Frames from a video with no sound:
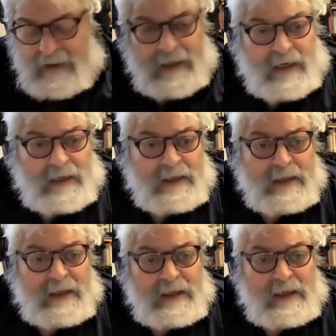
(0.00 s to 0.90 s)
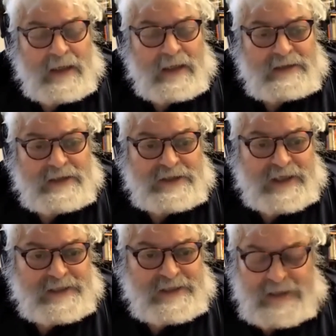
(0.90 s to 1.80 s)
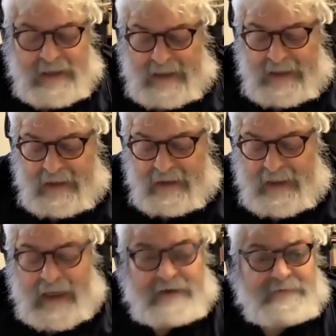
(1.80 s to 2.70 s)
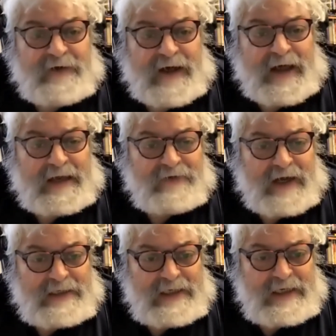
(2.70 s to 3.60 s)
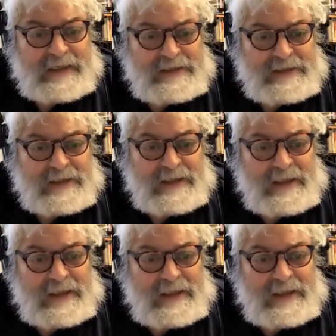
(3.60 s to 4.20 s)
I suggested that there are kind of 5 ideas